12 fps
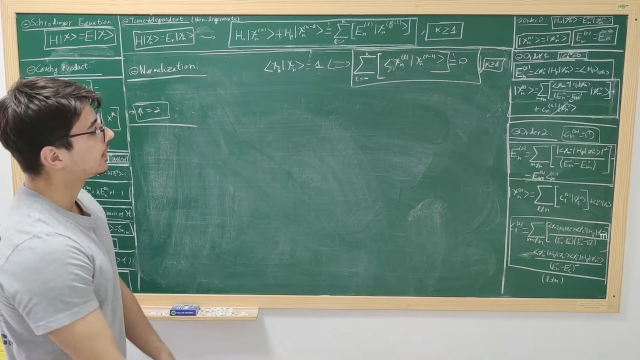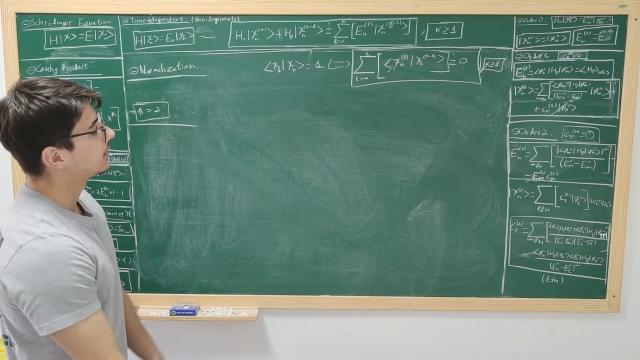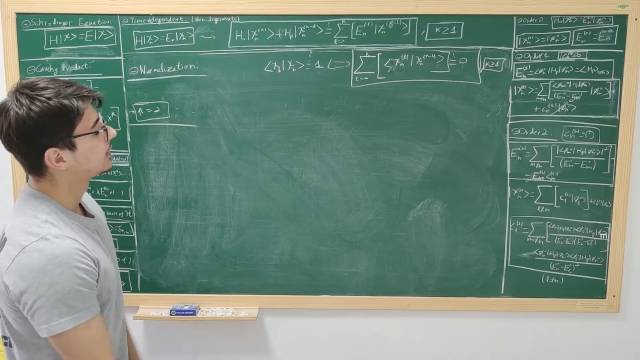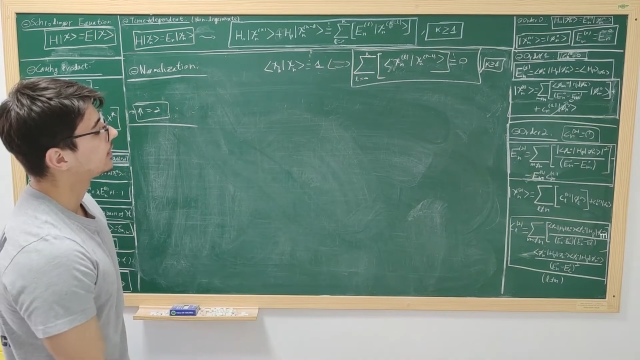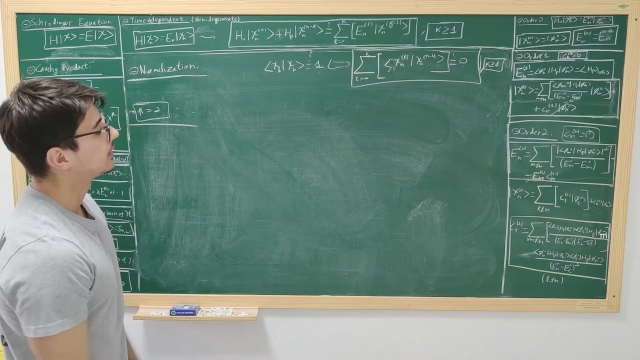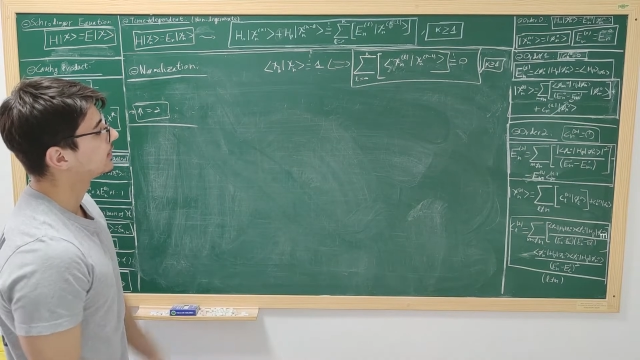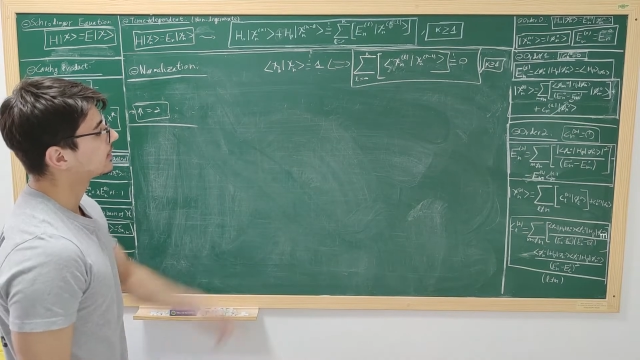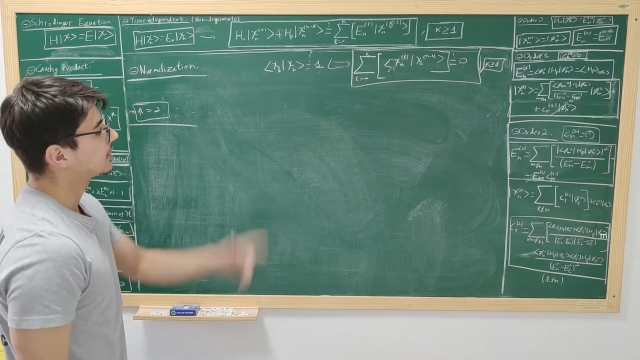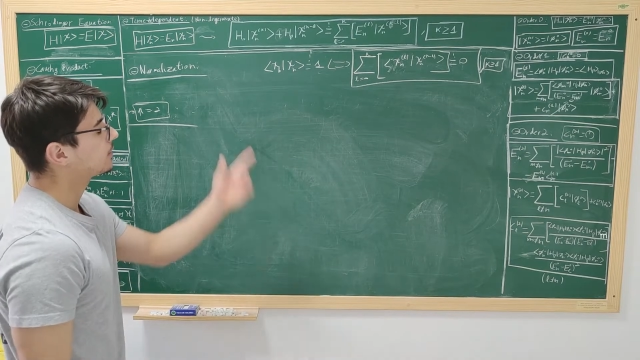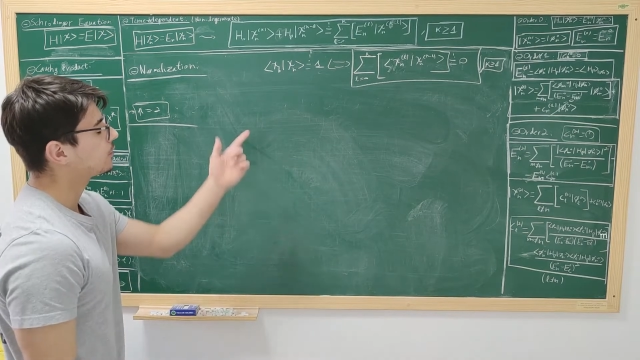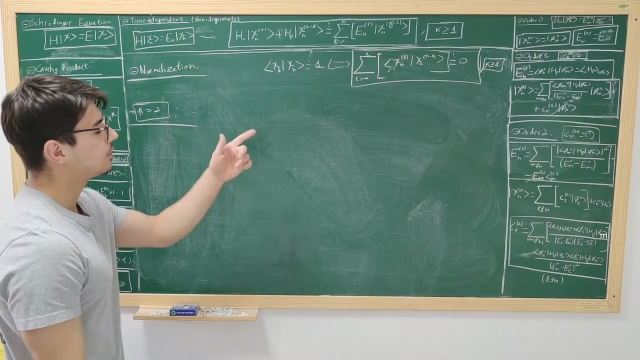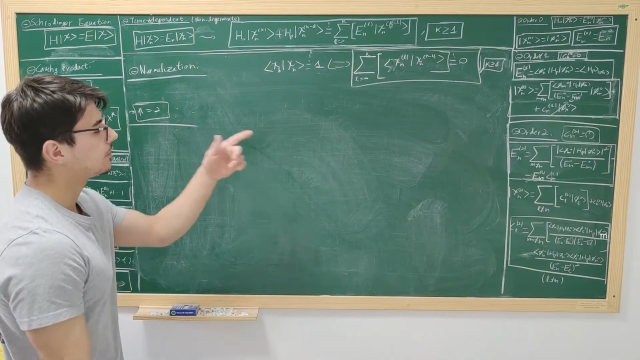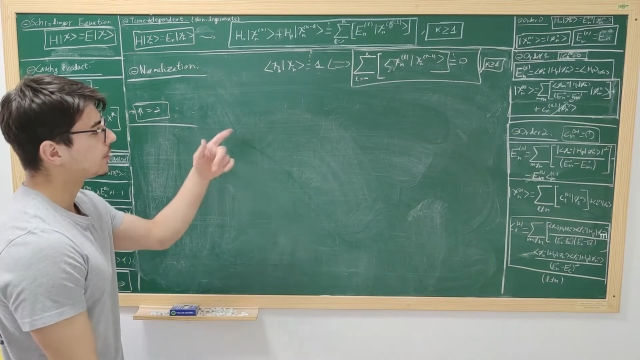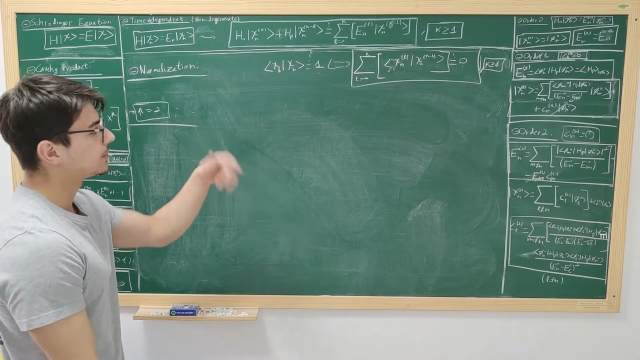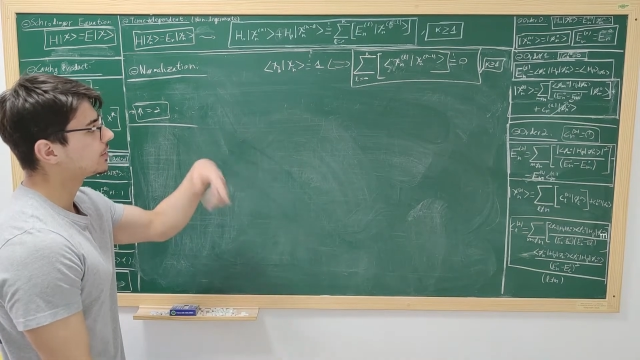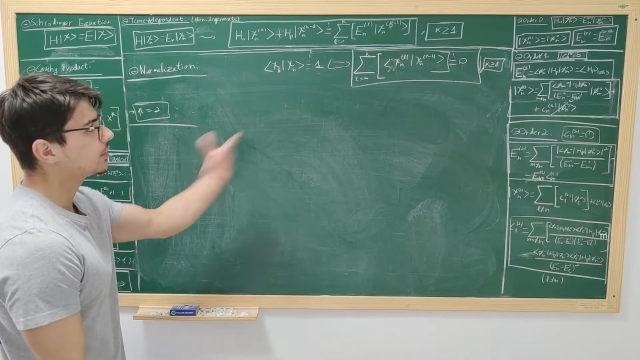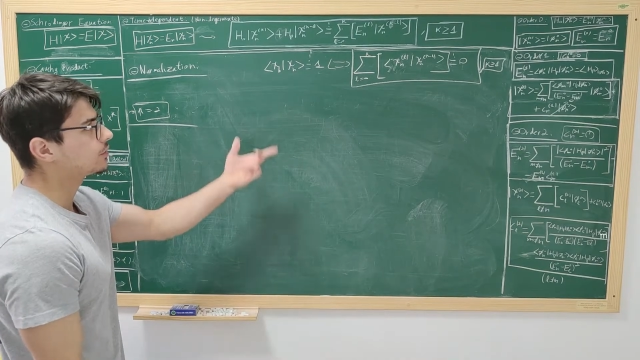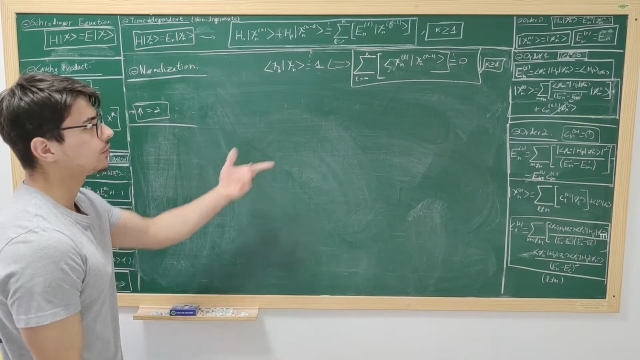get the sum going from
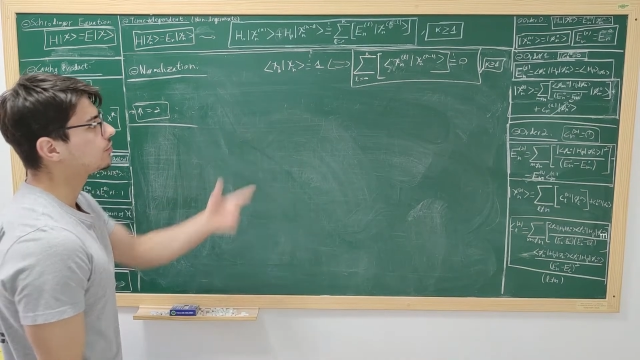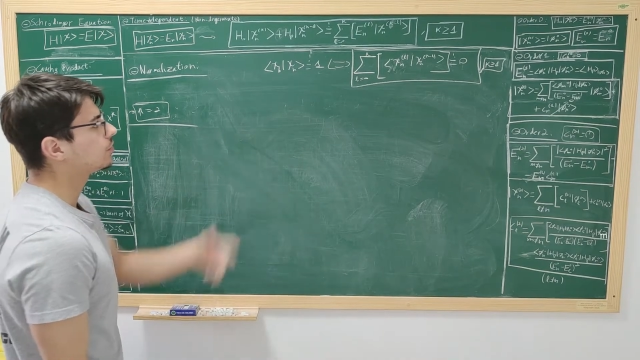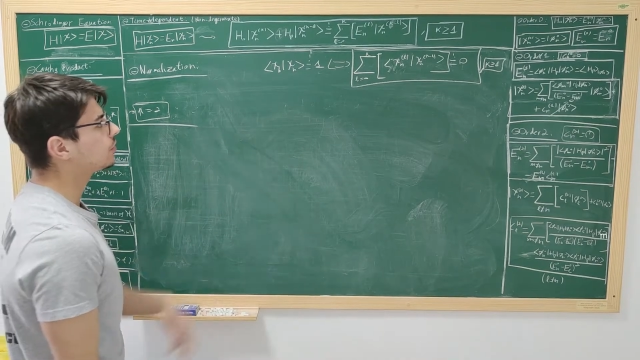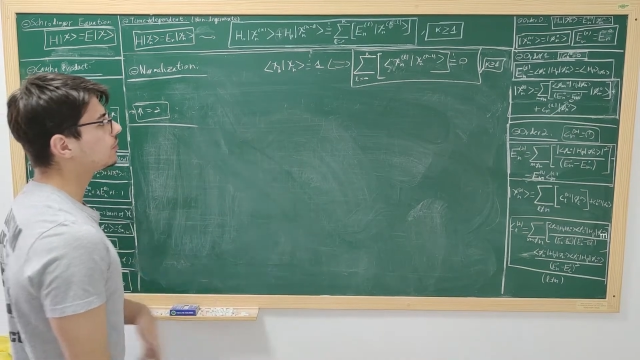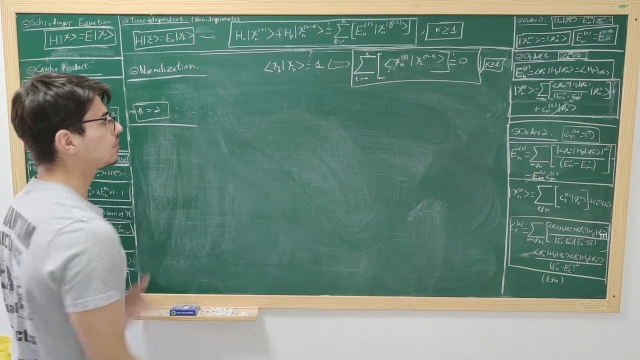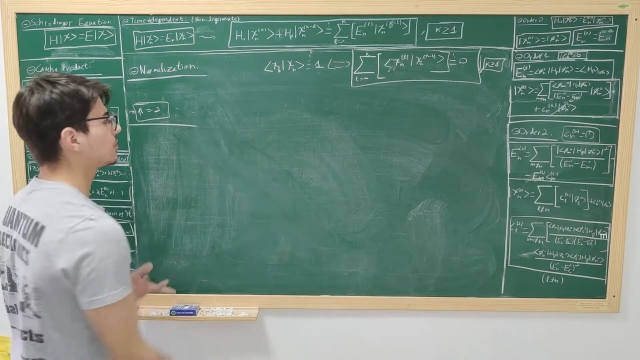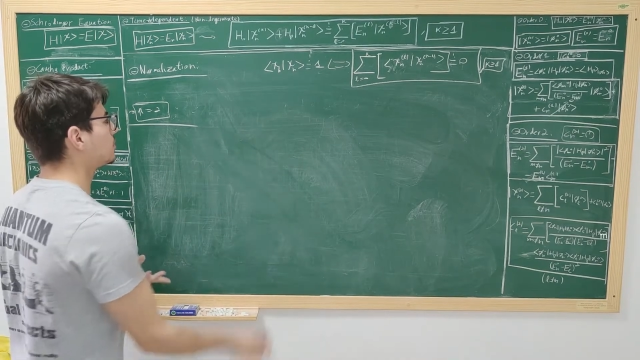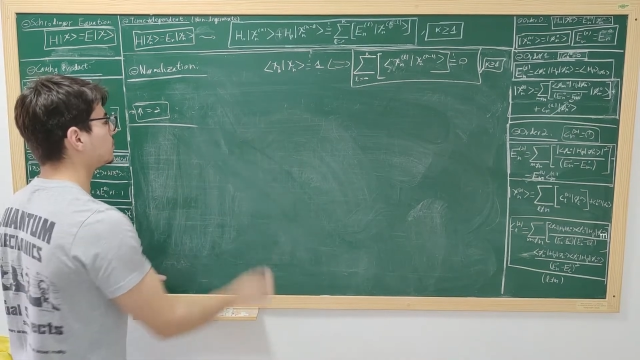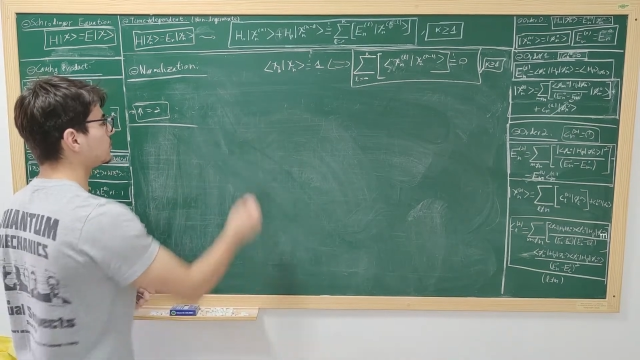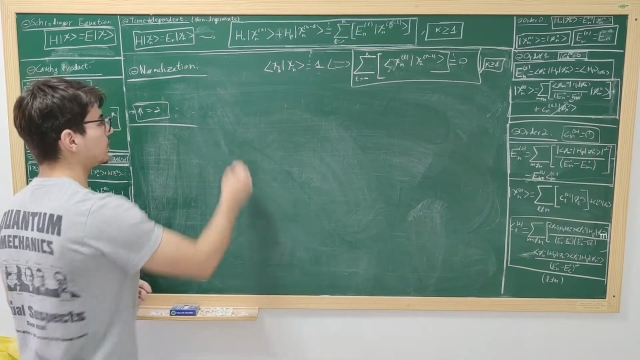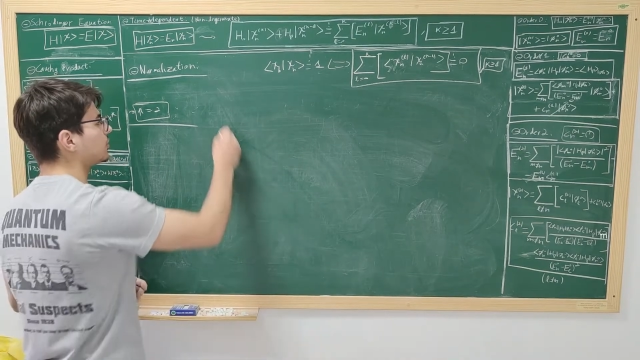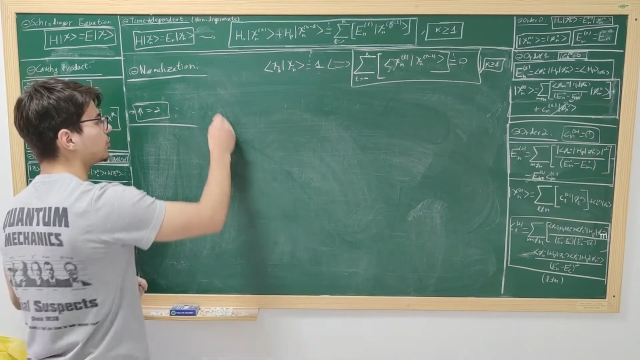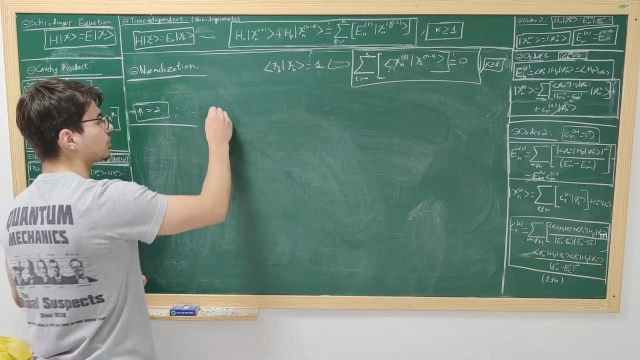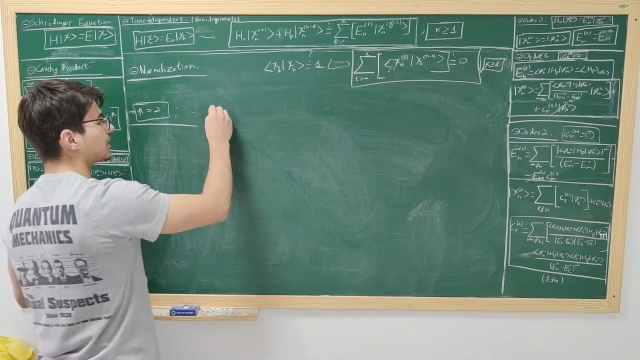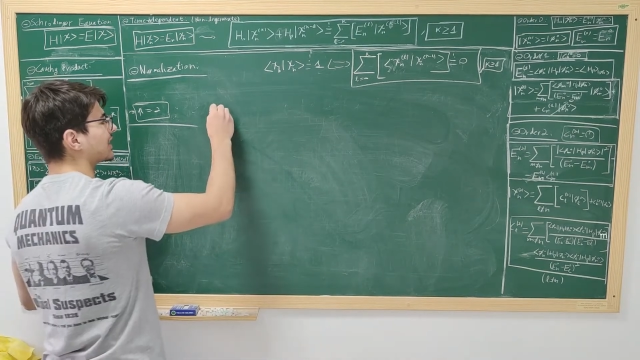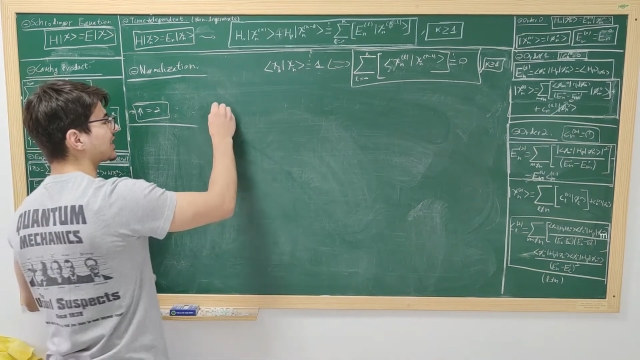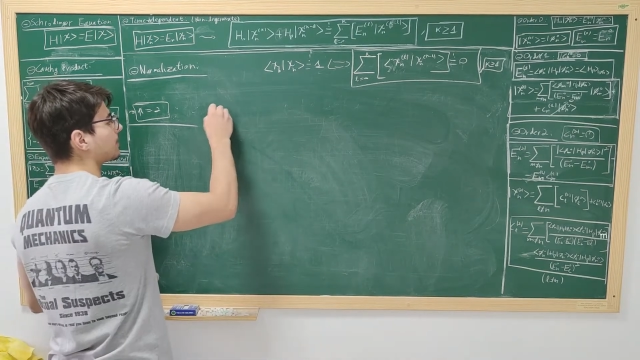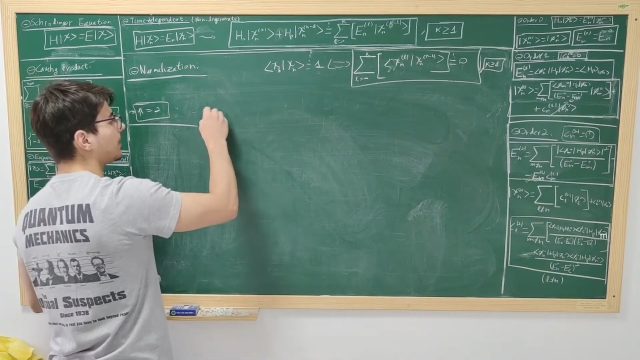0 to 2, so let's
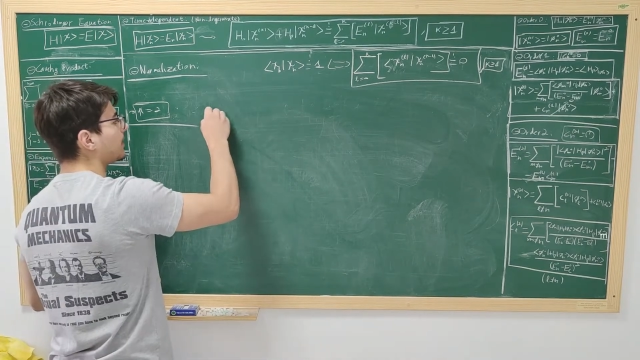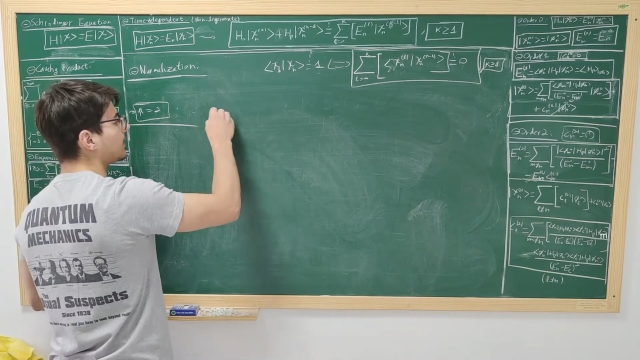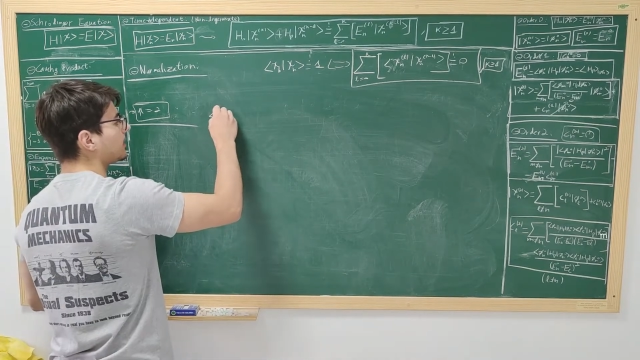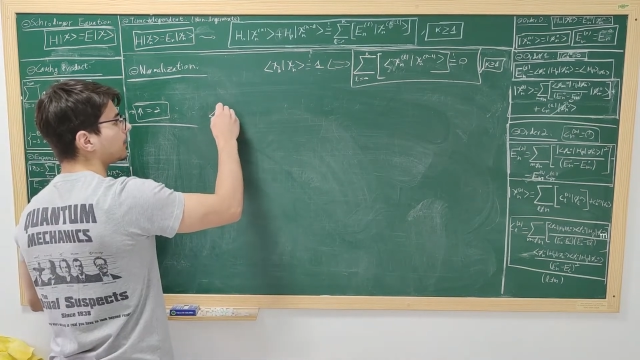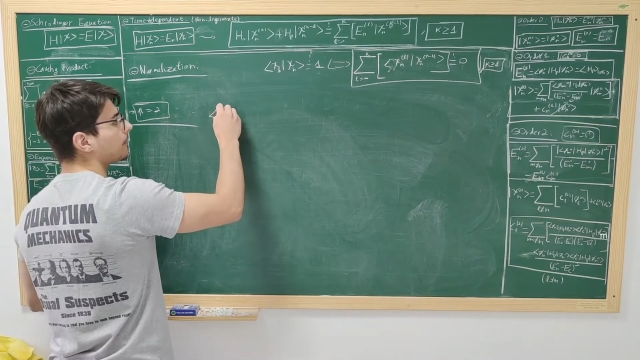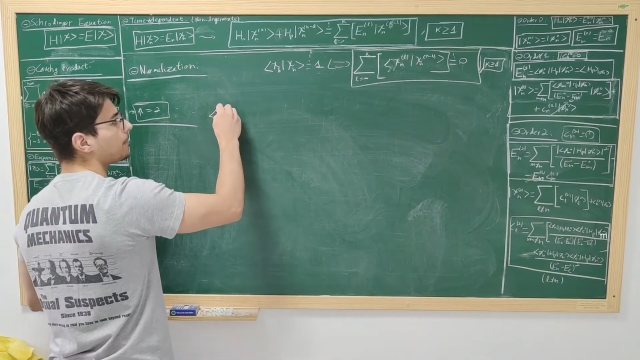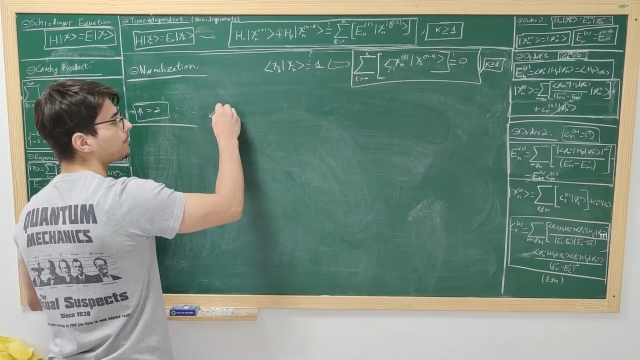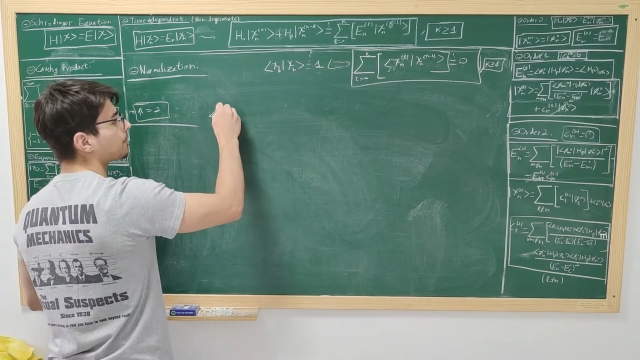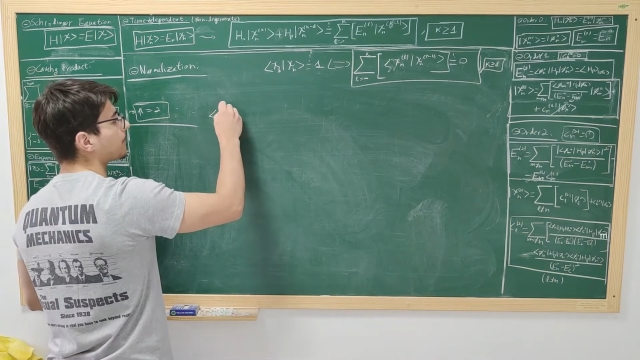just expand it.